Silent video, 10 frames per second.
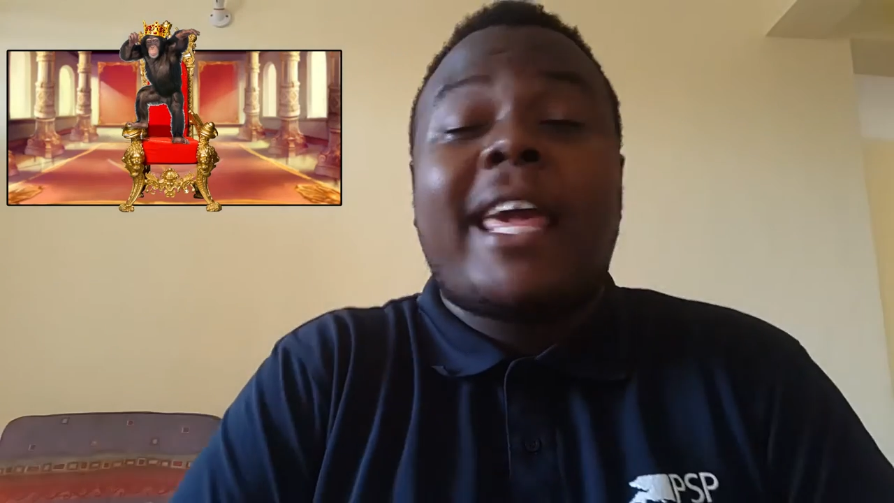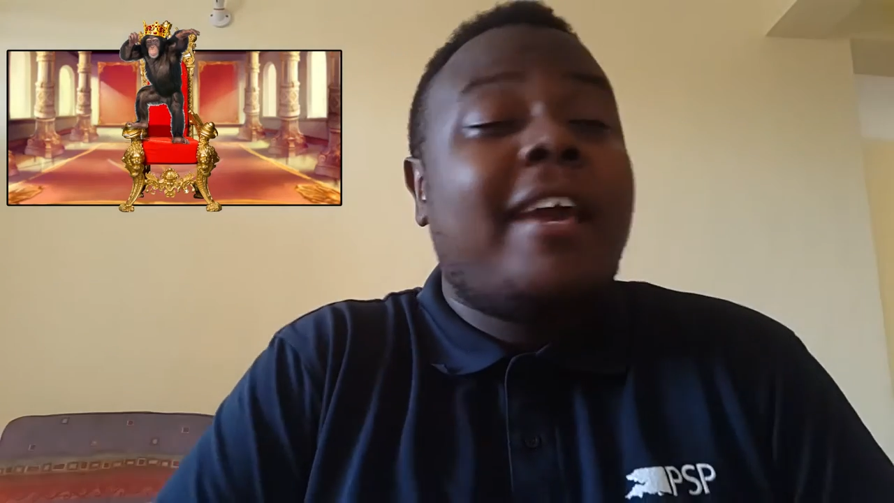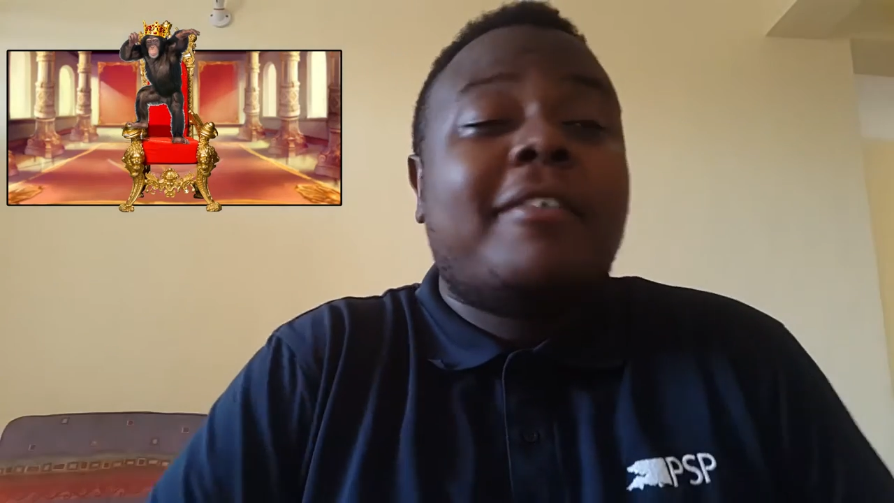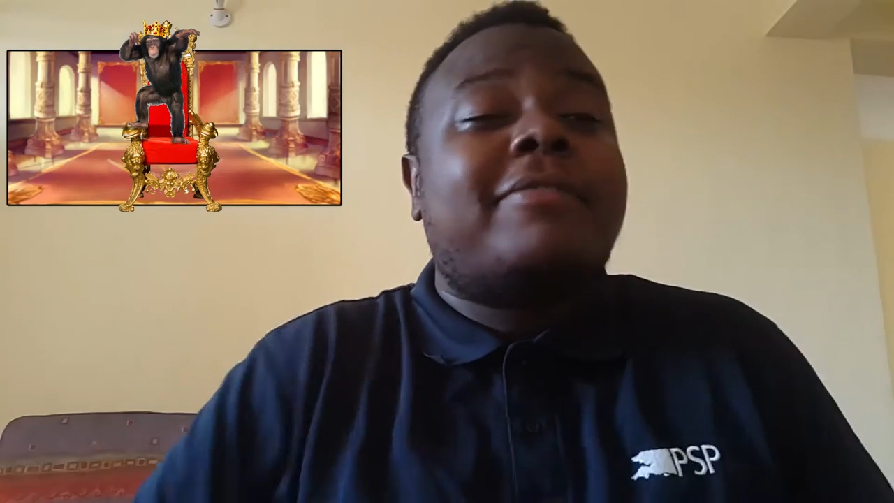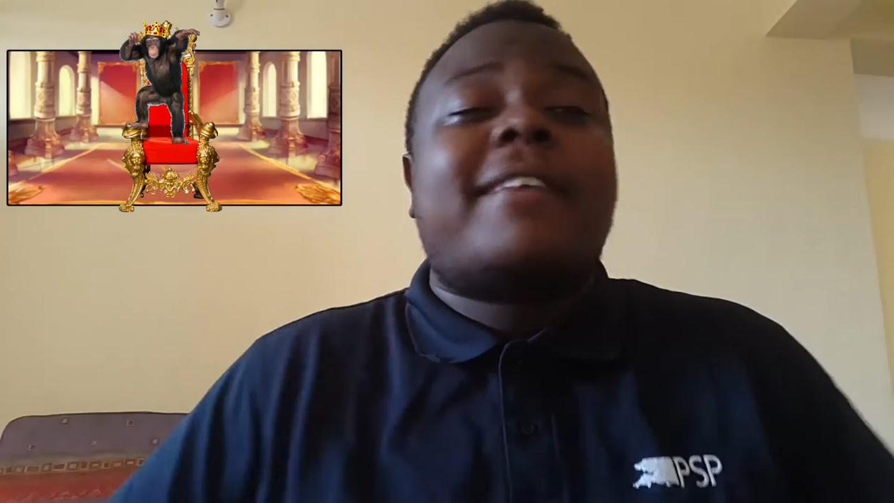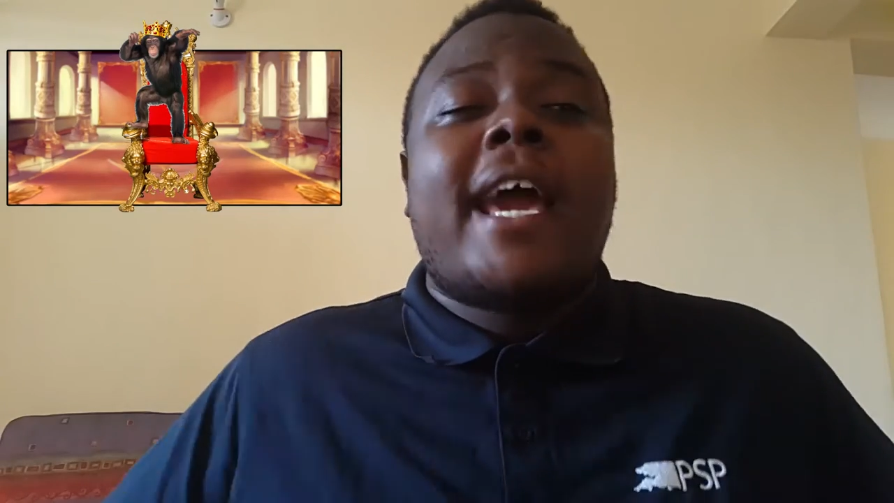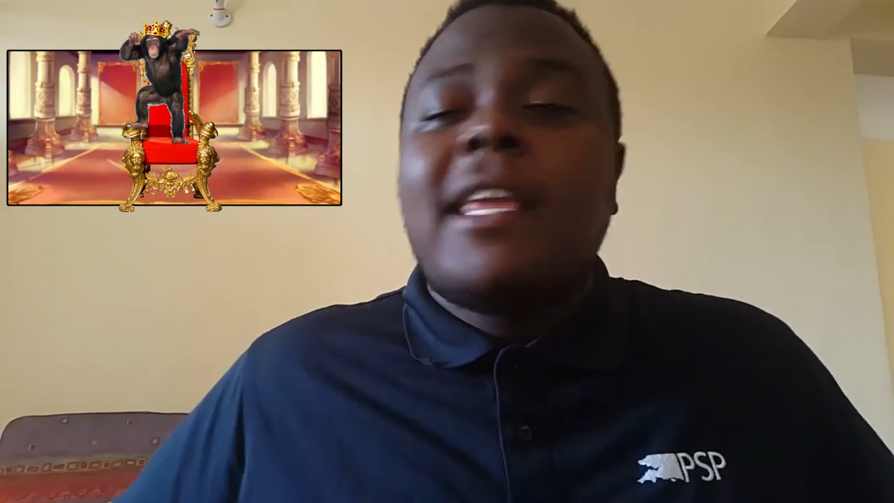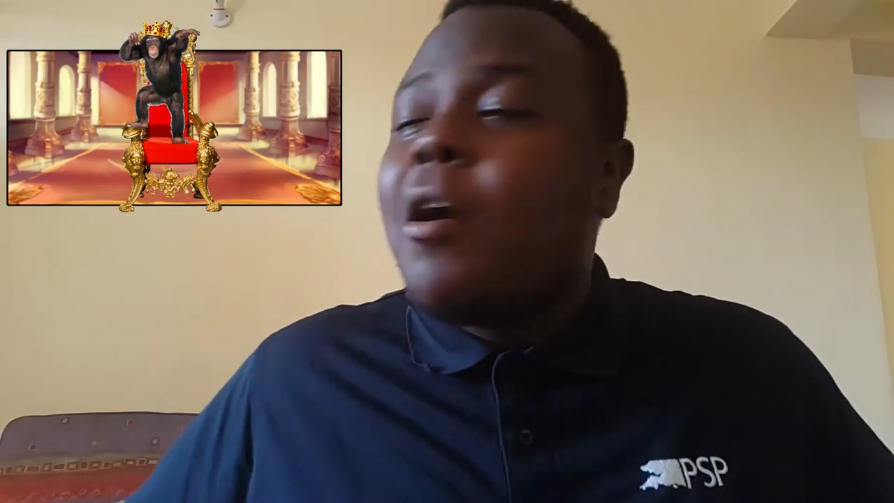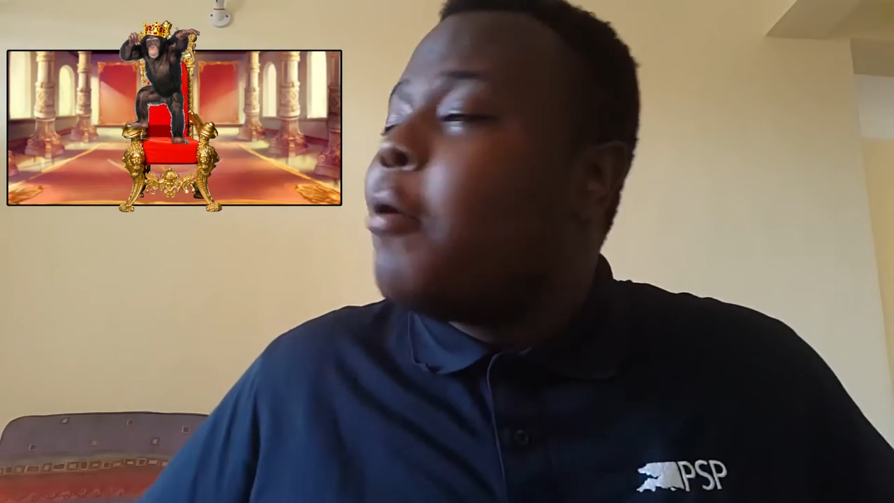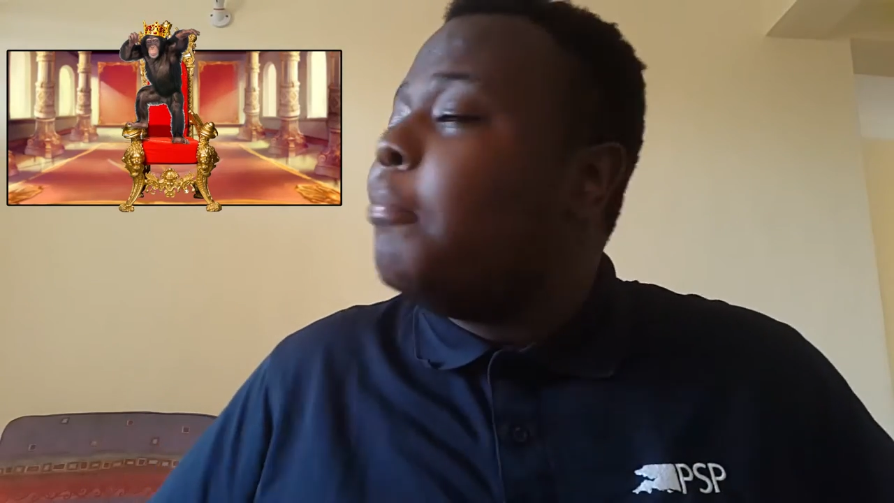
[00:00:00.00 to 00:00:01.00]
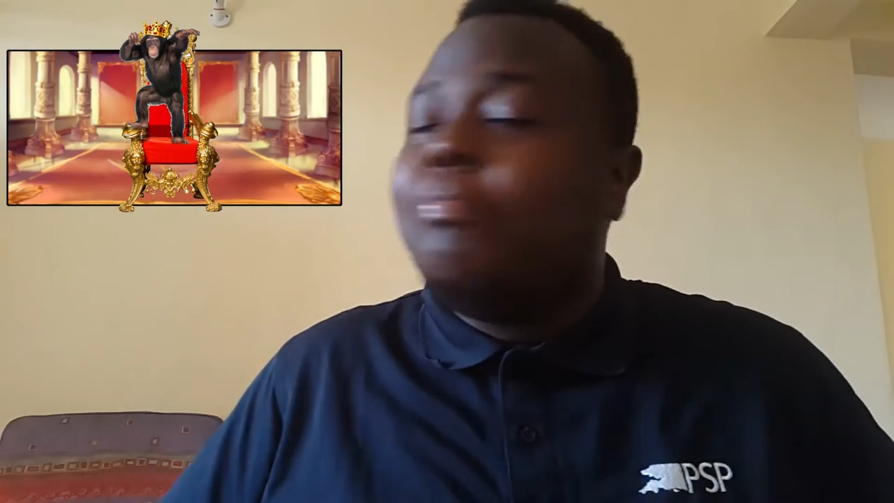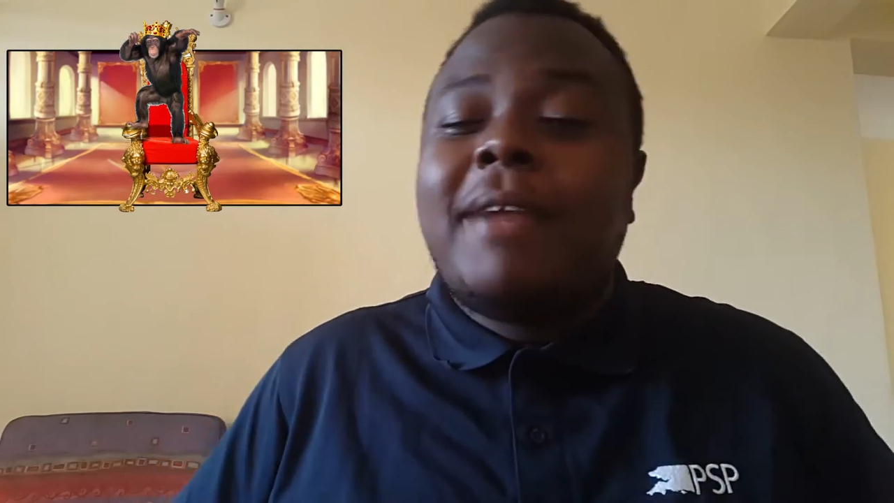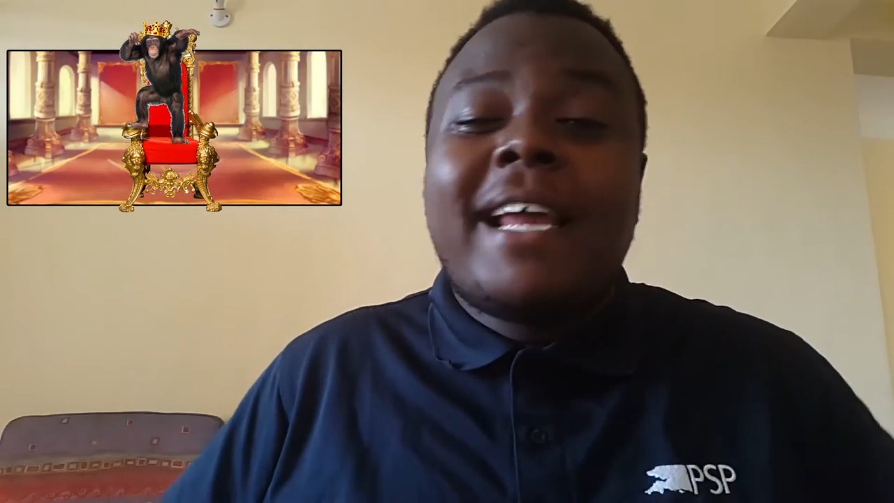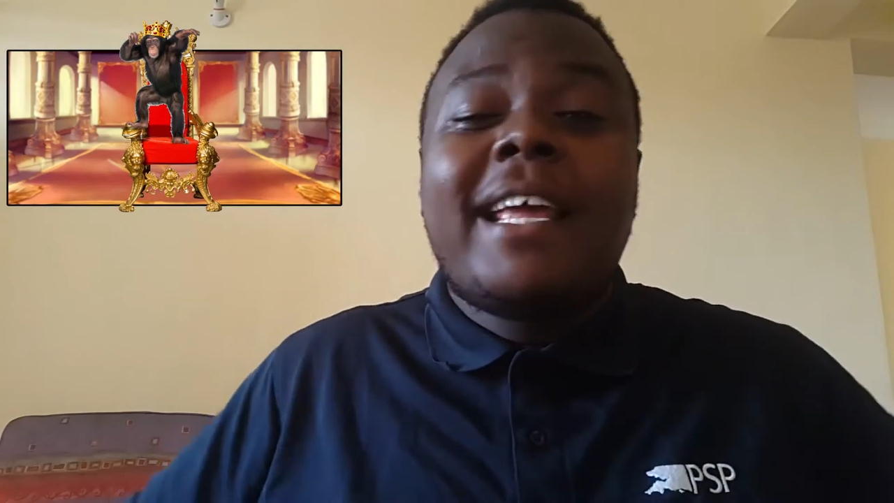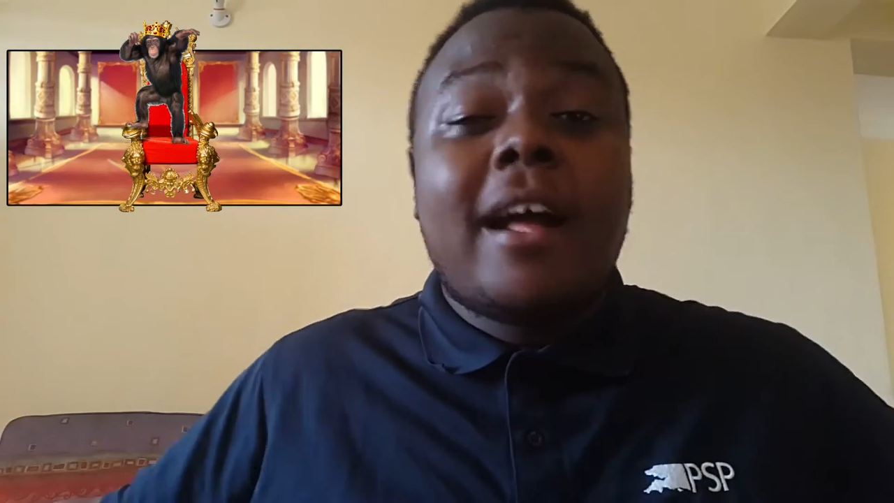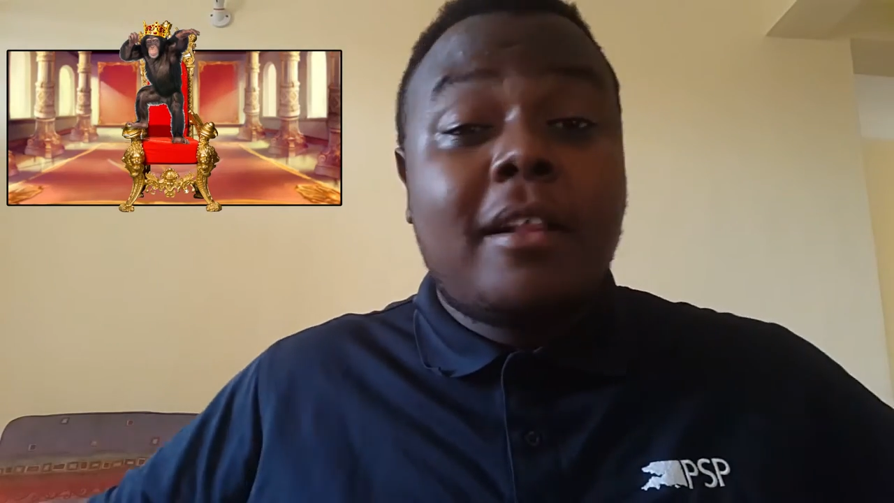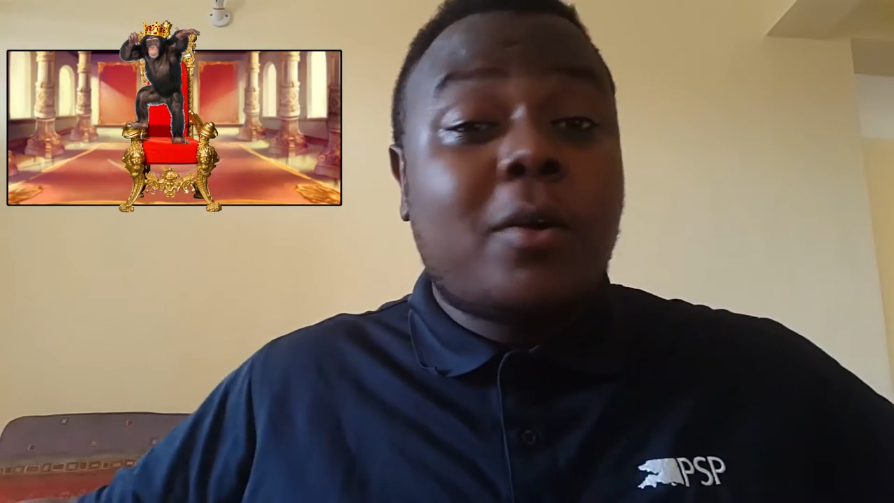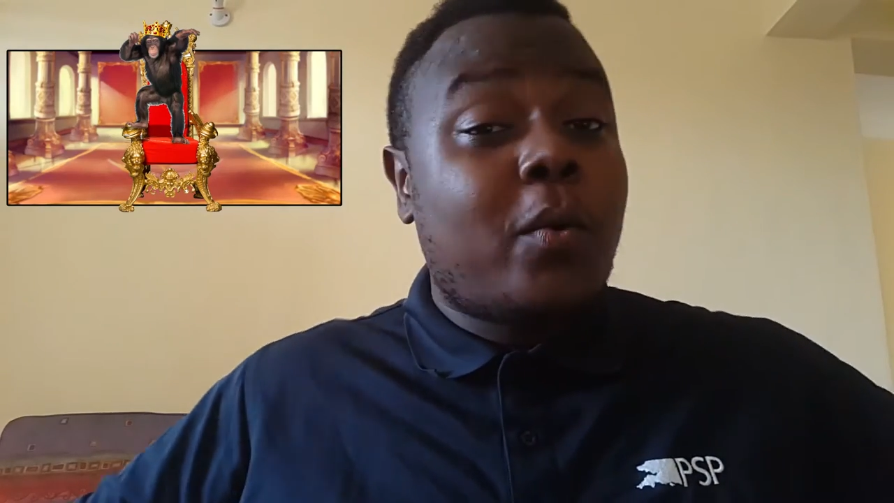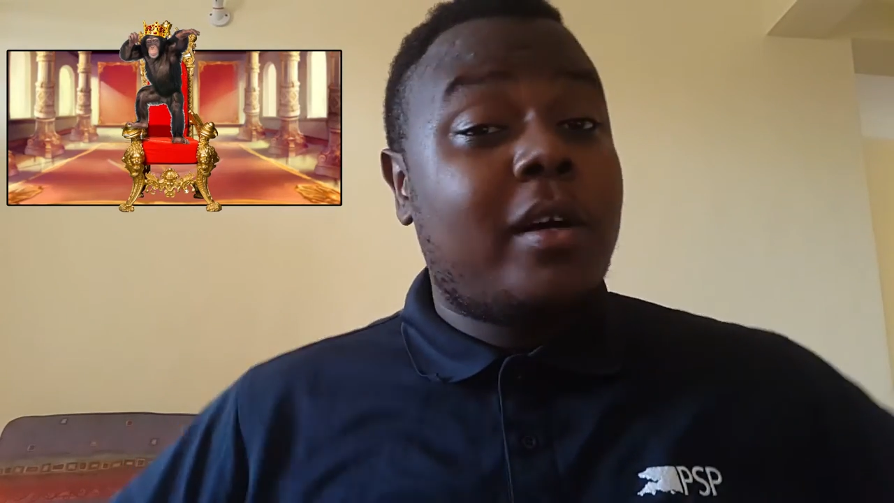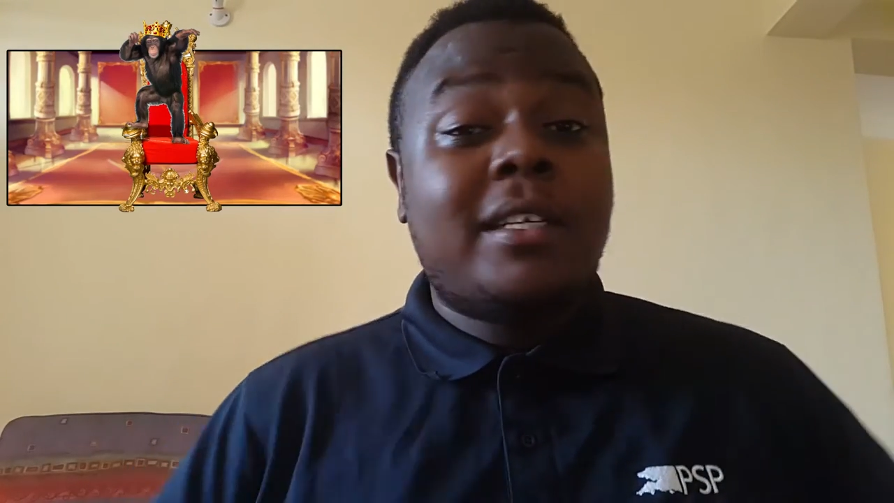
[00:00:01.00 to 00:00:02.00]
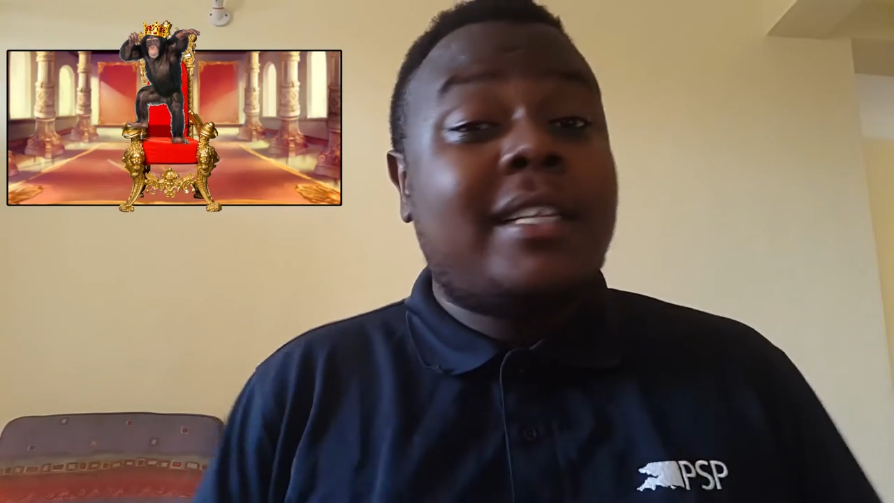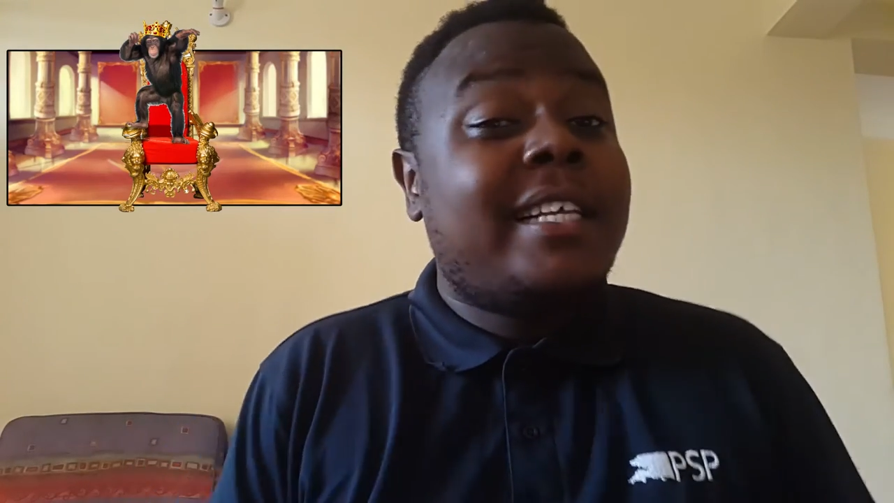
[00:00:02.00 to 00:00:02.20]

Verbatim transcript: king of Kenya or bloody hell the world,